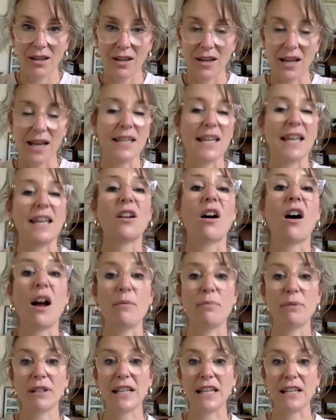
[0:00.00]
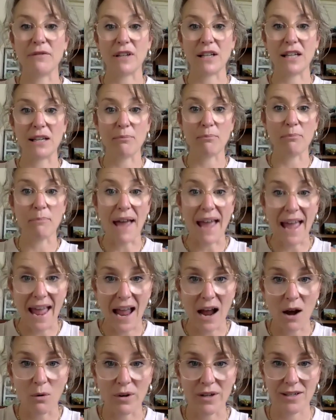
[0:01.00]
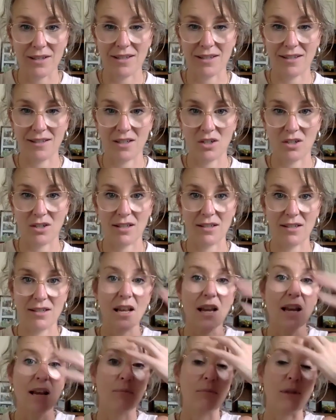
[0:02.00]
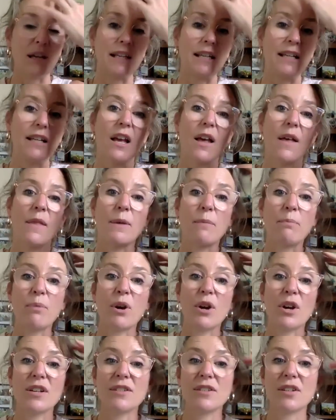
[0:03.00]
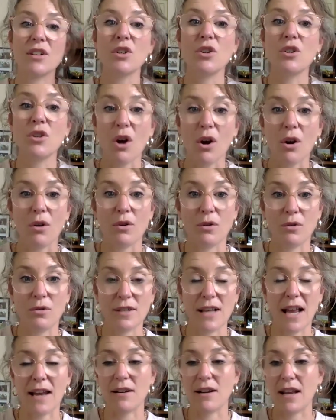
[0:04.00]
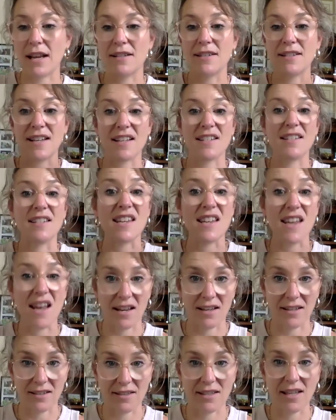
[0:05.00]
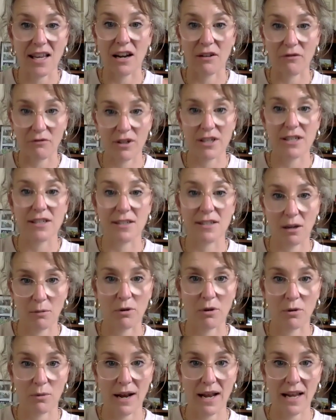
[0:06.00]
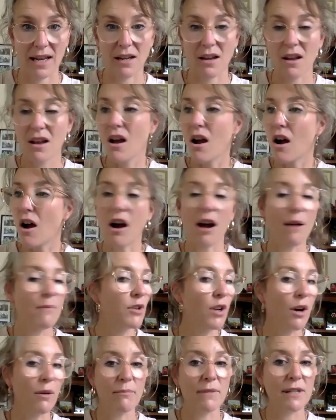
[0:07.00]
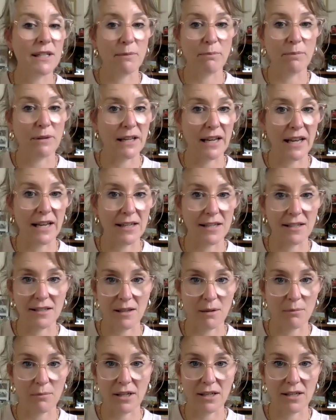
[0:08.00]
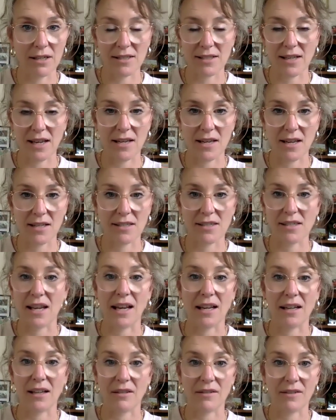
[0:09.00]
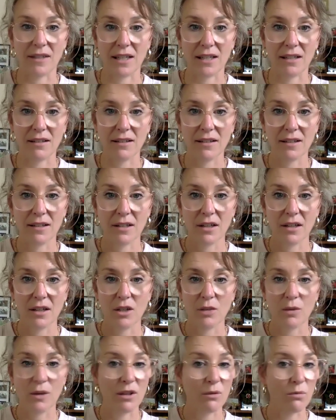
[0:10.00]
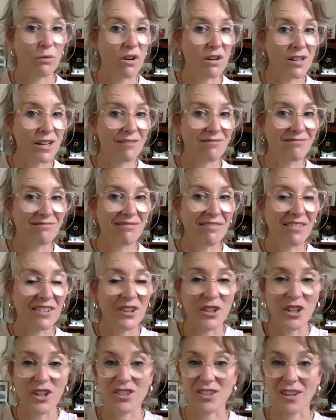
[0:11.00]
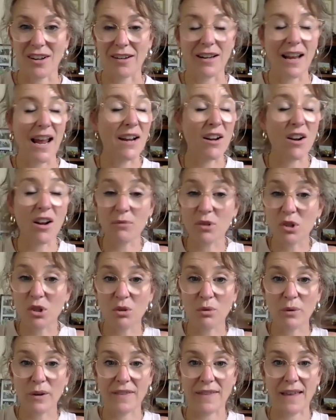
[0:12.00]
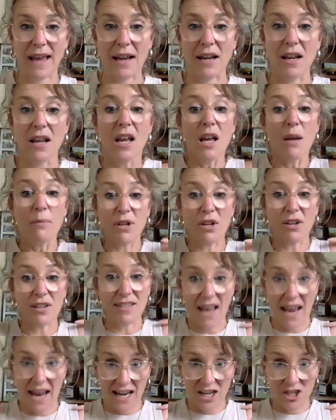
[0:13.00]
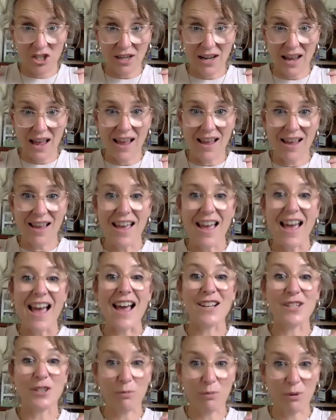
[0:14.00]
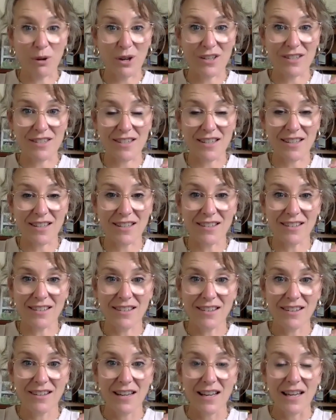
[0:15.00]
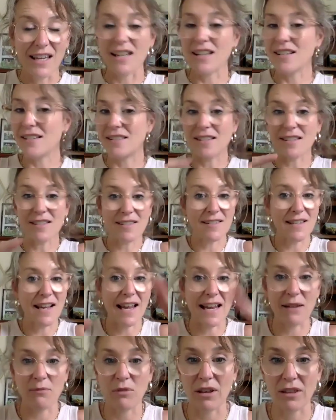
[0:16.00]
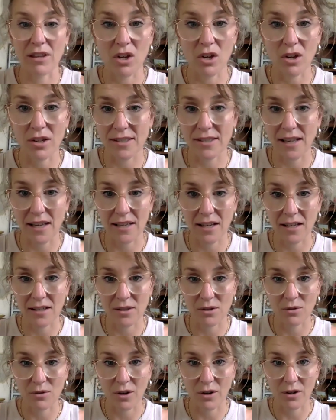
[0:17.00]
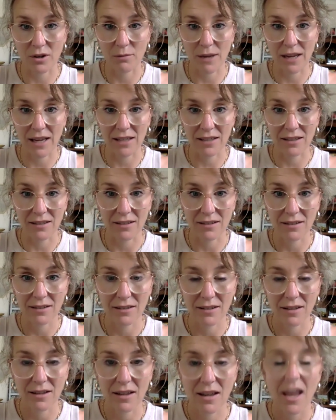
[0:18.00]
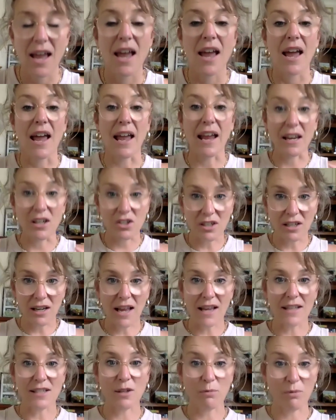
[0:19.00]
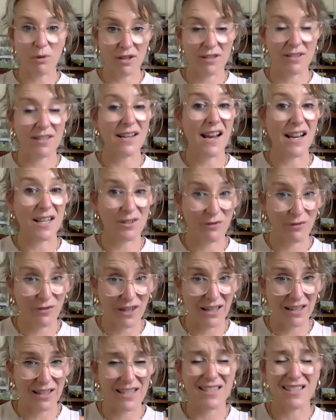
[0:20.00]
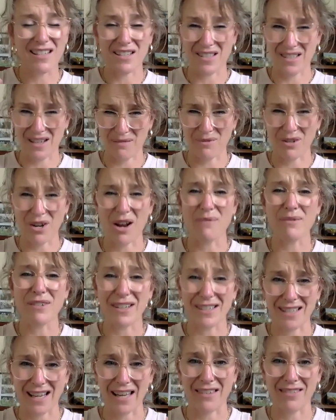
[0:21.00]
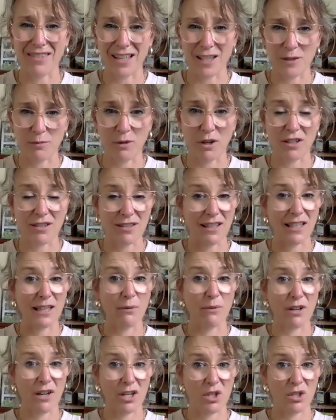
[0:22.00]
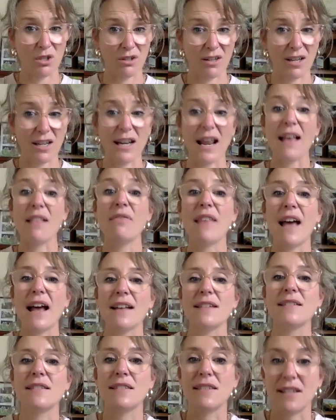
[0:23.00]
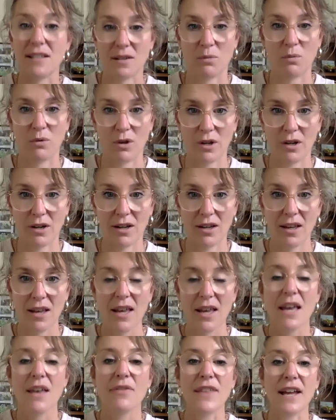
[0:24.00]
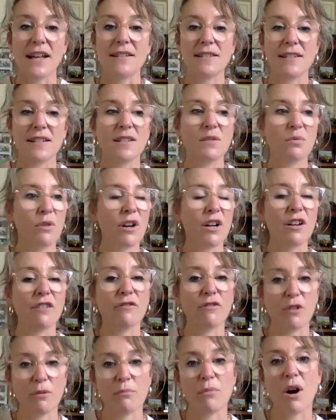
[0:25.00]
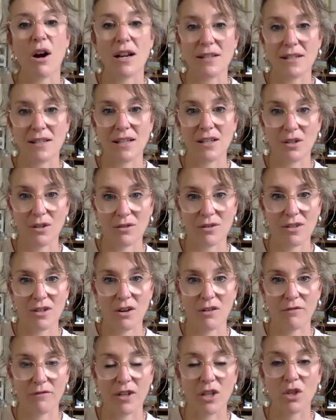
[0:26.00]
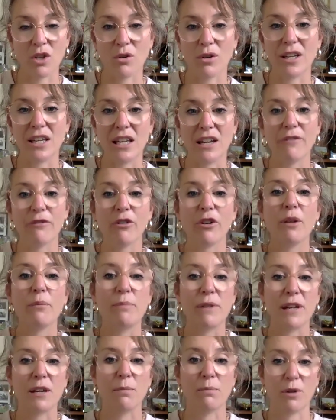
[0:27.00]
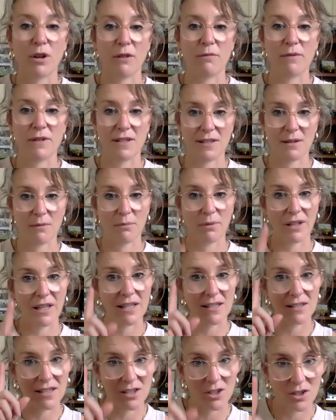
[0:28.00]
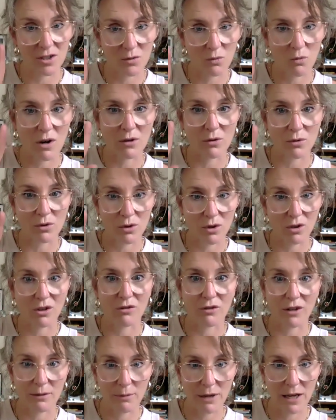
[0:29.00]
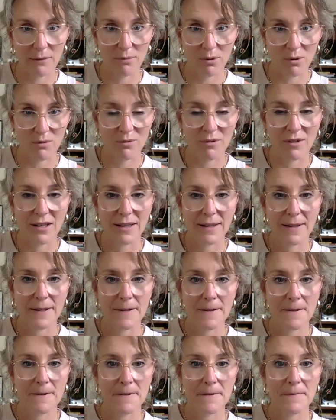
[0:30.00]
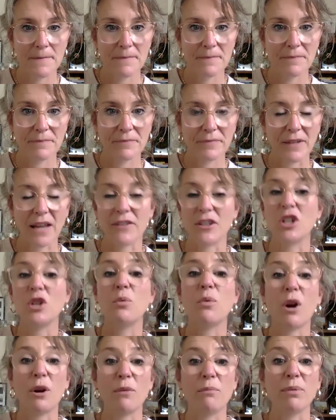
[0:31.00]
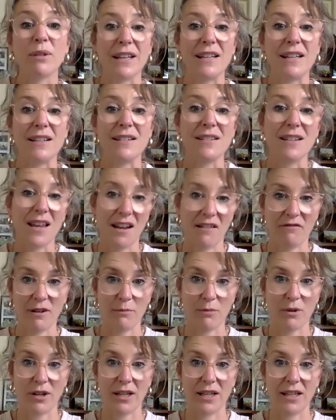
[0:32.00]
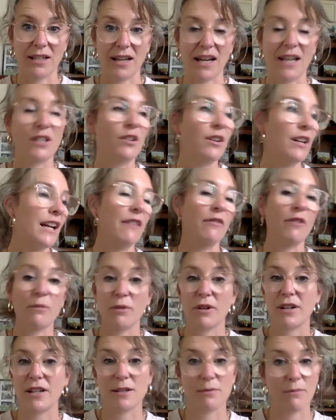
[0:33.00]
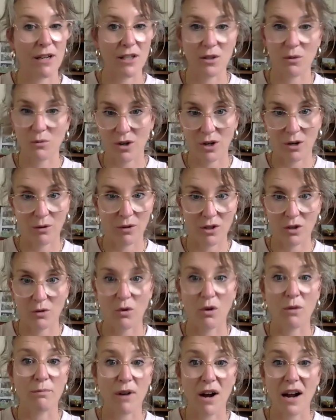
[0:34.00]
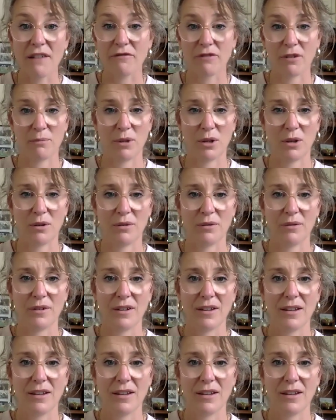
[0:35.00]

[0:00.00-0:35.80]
Again, I believe in empowered decisions, meaning the person knows and says yes every step of the way. I'm not manipulating somebody to say yes to anything. You either want it or you don't. And I'm cool with that because Angela, as a person, is the same whether you say yes or no to me. Angela, as a person, has feelings, and sometimes I take things personally when I shouldn't. And that's this work. That's this work of reminding yourself that you're here for a bigger purpose than pleasing just one or two, three people, and that you won't please everybody, and not everybody's meant to work with you or buy from you.